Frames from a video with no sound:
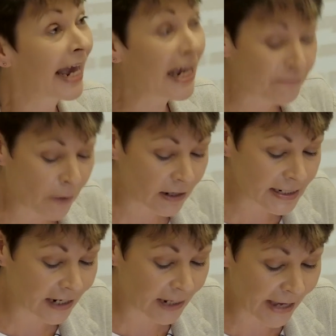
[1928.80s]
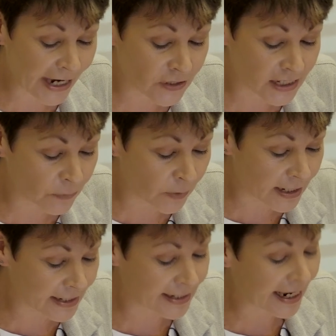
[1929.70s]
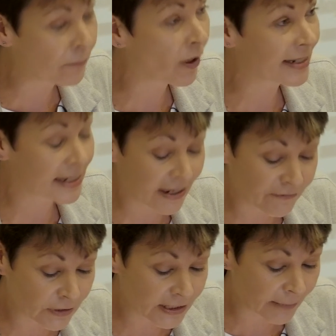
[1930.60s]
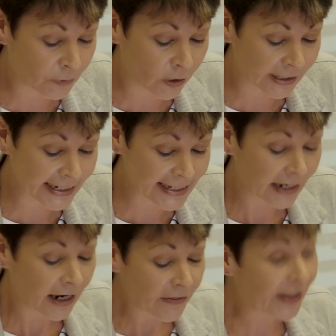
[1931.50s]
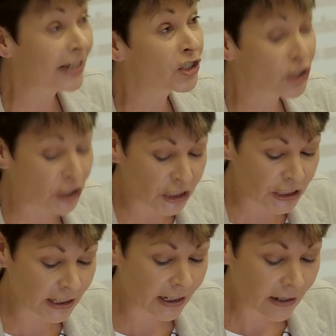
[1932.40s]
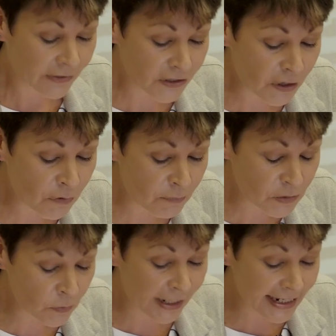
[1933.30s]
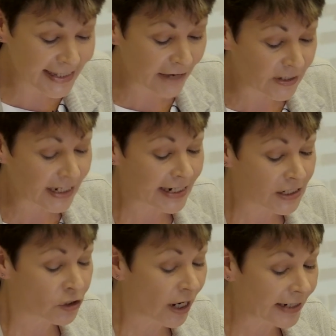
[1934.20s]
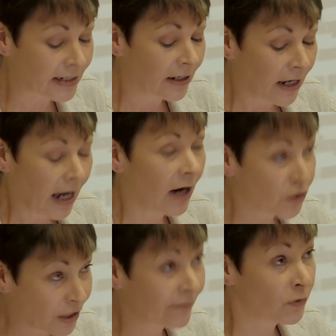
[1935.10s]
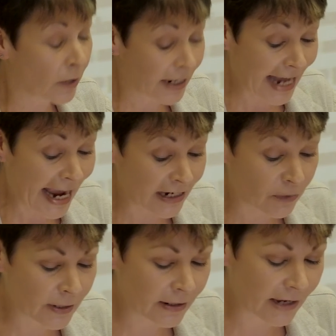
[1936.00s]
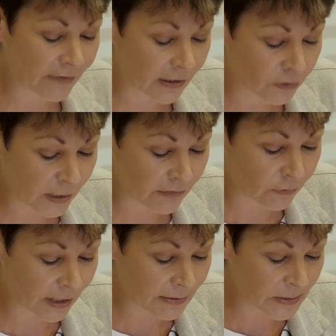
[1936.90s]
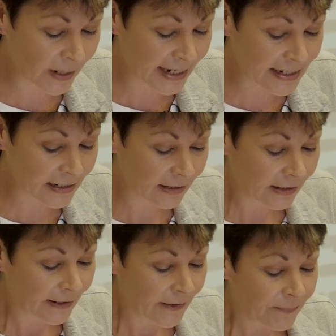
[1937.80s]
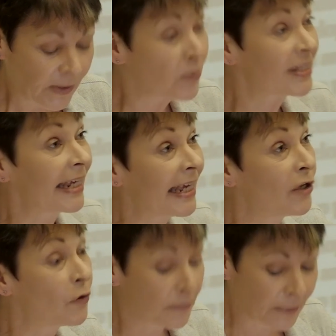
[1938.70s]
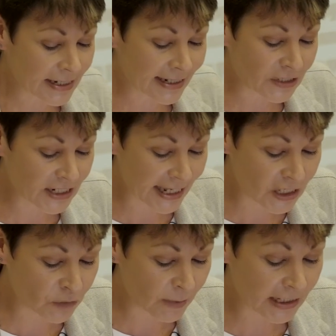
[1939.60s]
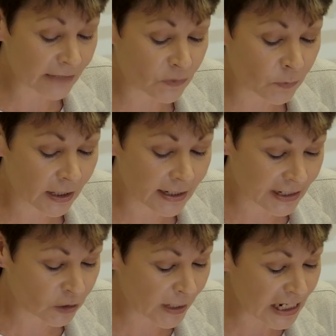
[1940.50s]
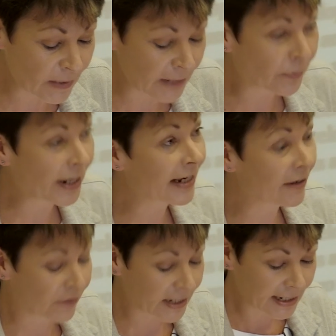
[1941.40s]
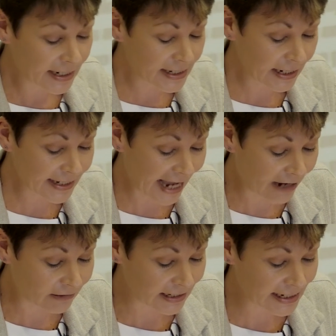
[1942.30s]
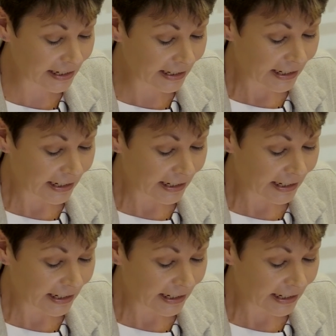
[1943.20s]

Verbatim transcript: gave part-time agency workers the same rights as their full-time colleagues, that ensured that no one was working seven days straight uh, should have to work an eighth without having 24 hours rest. It was the EU that passed legislation which gives workers a 20-minute break every six hours.